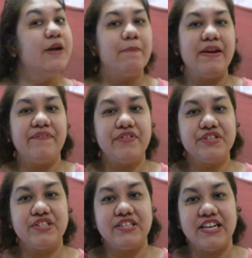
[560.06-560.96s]
My
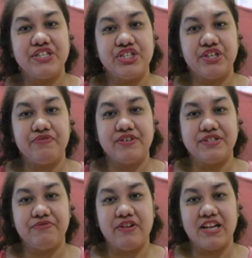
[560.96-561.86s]
first detention was
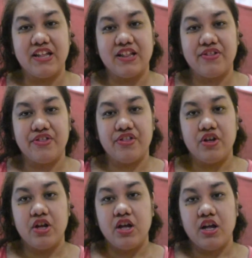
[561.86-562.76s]
with
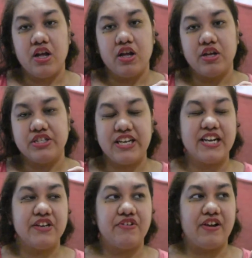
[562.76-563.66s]

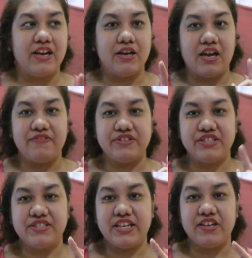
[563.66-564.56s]
2nd grade. I was in
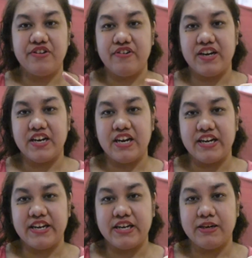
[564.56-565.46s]
2nd grade and I
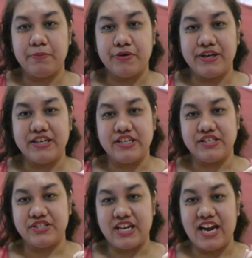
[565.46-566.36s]
kicked a boy in
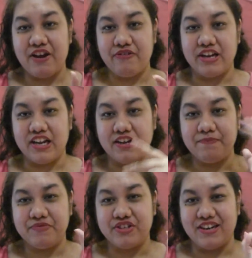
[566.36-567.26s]
his area.
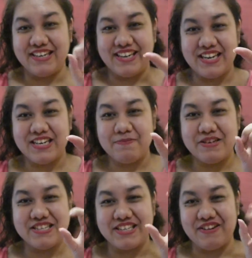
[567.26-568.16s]
So I kicked him in
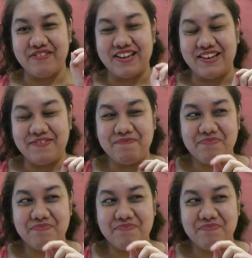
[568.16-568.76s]
his area.